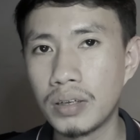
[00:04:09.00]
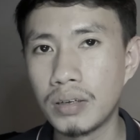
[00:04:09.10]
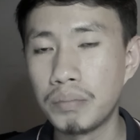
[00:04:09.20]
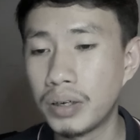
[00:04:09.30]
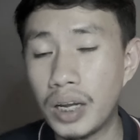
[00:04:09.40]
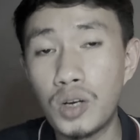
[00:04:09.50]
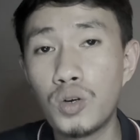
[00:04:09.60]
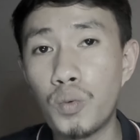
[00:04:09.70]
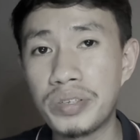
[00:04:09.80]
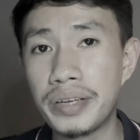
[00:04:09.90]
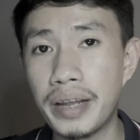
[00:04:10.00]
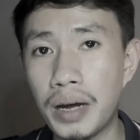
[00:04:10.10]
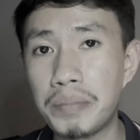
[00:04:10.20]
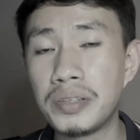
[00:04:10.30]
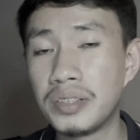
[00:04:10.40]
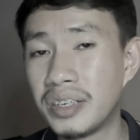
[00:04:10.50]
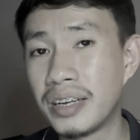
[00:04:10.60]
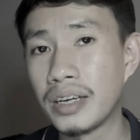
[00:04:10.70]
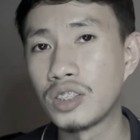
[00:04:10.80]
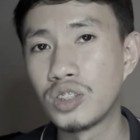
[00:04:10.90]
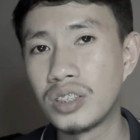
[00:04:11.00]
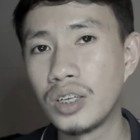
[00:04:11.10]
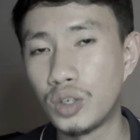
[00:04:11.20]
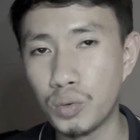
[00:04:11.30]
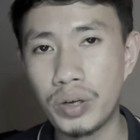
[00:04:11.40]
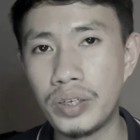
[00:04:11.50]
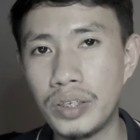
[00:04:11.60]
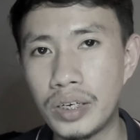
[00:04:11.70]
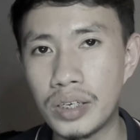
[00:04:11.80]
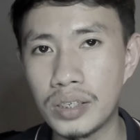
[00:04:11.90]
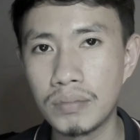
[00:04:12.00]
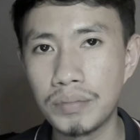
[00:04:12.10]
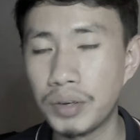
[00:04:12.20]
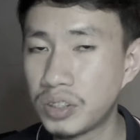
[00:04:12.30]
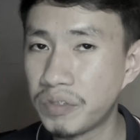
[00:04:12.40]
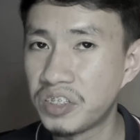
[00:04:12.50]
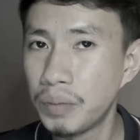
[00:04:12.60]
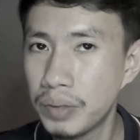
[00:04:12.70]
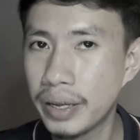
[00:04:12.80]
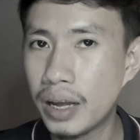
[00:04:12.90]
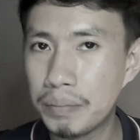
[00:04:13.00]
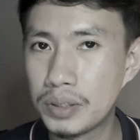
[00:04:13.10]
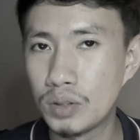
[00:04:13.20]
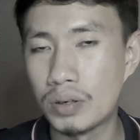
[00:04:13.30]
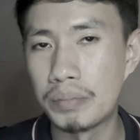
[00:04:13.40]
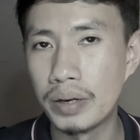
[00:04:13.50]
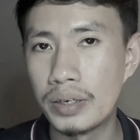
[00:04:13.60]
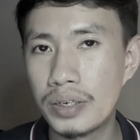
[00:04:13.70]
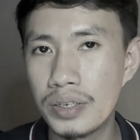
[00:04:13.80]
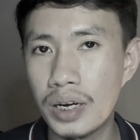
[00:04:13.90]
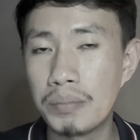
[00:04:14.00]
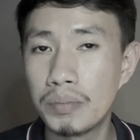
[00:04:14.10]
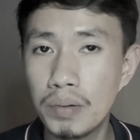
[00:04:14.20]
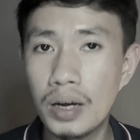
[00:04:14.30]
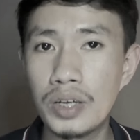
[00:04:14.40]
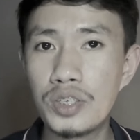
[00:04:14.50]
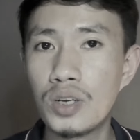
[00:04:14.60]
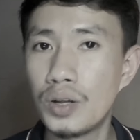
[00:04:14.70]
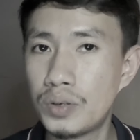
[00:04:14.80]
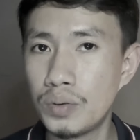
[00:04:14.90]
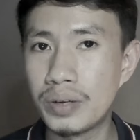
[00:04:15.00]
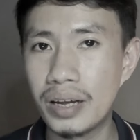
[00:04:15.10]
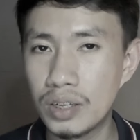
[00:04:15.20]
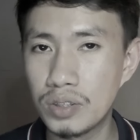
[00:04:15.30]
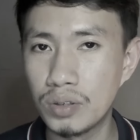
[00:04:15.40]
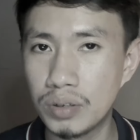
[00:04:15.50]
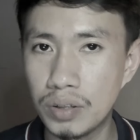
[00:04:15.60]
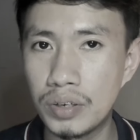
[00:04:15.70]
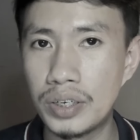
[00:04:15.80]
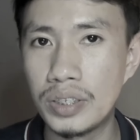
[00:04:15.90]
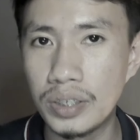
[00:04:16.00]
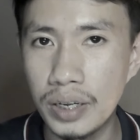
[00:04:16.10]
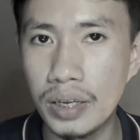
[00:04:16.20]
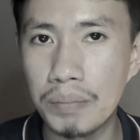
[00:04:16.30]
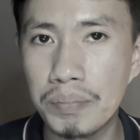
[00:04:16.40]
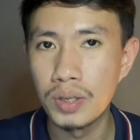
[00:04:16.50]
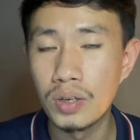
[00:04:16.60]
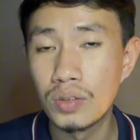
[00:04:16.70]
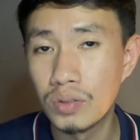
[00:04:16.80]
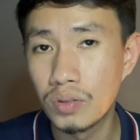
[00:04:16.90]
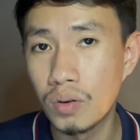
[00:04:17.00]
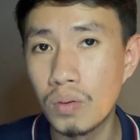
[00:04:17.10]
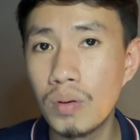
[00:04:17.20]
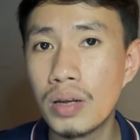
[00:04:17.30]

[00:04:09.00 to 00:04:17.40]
but I don't know what's going to happen in the next 10 or 20 years. Because if something happens to our marriage, I'm obliged to cancel the 13A. So,